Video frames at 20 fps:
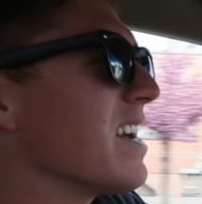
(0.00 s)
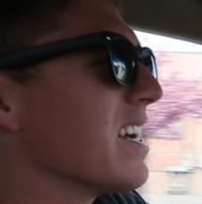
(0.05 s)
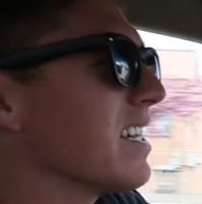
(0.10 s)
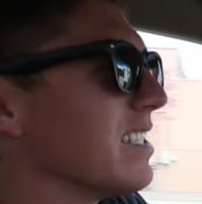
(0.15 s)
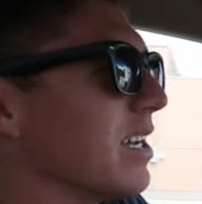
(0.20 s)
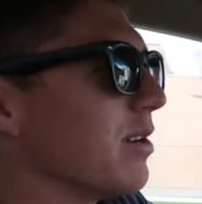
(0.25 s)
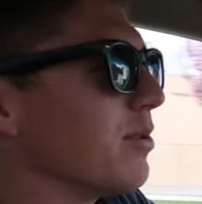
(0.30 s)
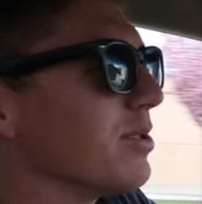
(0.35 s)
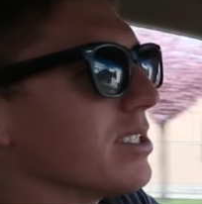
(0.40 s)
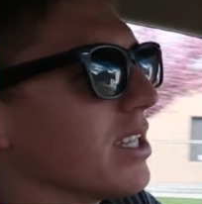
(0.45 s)

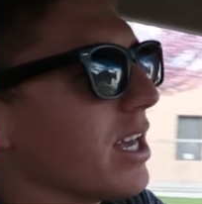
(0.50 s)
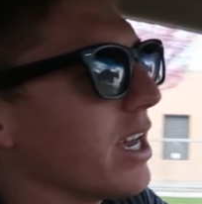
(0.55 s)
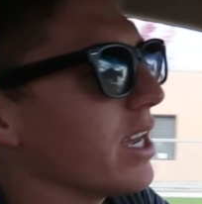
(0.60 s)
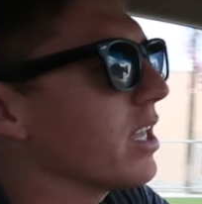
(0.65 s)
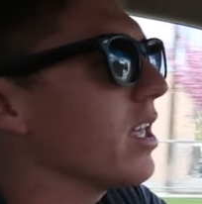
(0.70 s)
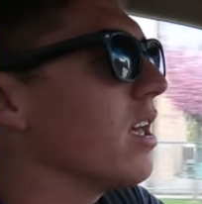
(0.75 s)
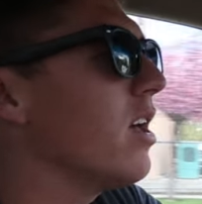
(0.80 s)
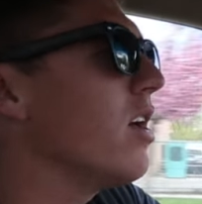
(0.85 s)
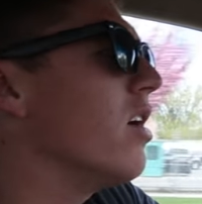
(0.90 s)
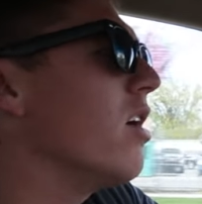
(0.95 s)
Cause I was
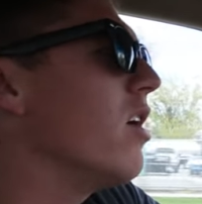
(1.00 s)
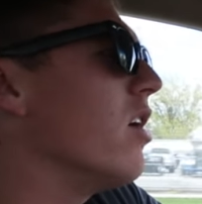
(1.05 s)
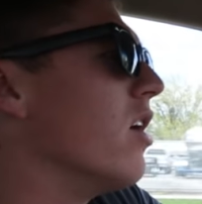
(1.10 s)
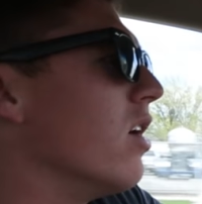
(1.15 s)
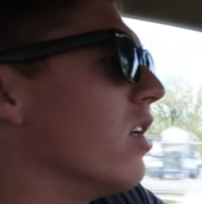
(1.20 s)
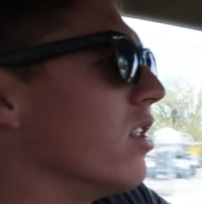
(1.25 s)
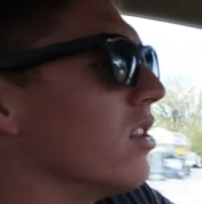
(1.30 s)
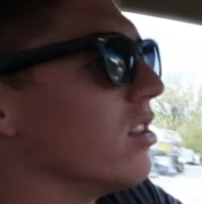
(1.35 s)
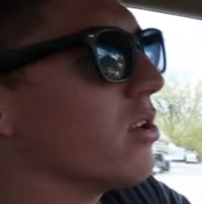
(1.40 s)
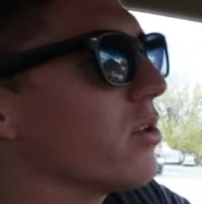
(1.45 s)
like,
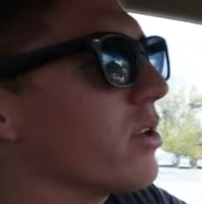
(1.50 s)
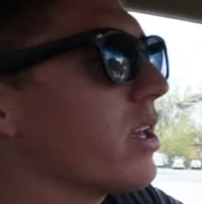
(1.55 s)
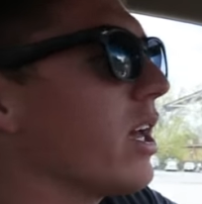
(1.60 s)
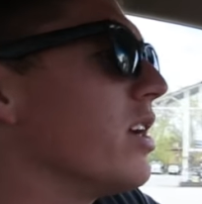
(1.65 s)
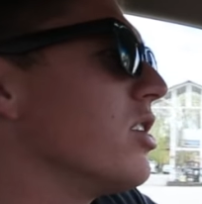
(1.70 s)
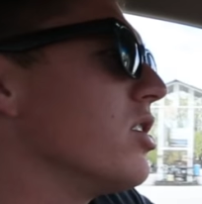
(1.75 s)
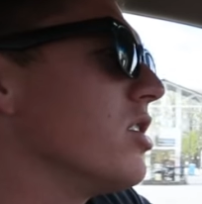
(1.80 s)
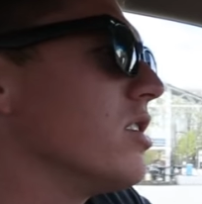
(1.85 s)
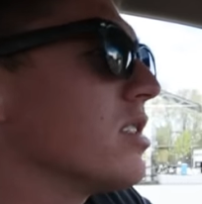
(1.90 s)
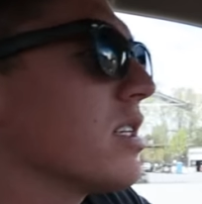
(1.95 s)

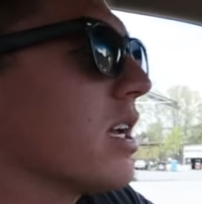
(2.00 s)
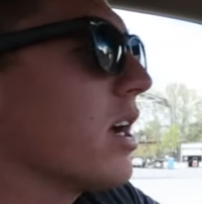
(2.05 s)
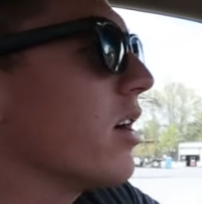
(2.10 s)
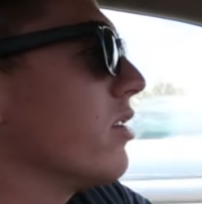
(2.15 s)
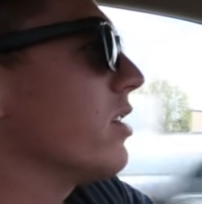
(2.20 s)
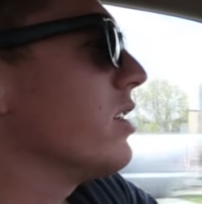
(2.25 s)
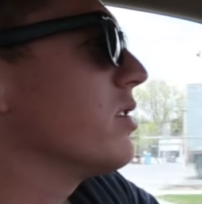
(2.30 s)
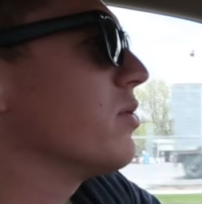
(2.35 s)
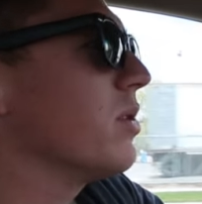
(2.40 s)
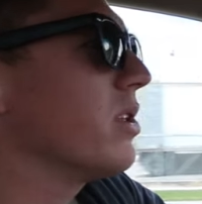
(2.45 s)
location
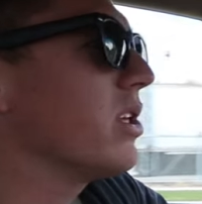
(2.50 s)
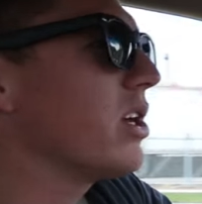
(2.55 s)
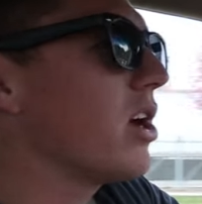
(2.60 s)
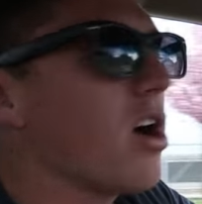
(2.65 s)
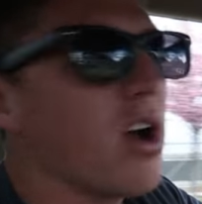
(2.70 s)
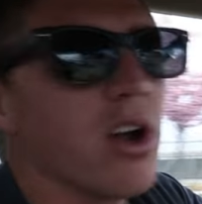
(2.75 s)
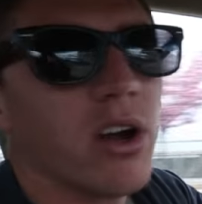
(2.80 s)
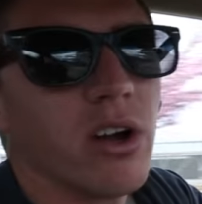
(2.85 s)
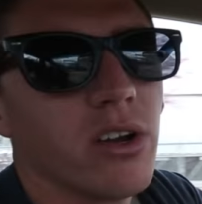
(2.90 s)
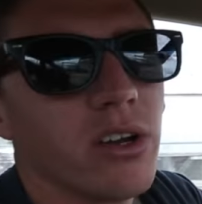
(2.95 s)
scouting is really
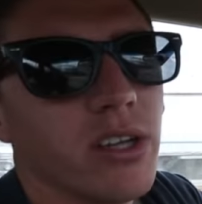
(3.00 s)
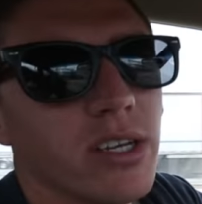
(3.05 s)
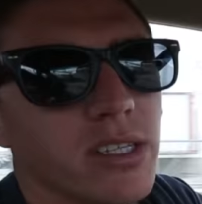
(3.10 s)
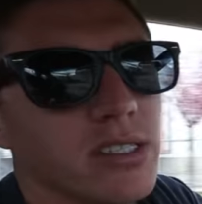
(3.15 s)
hard.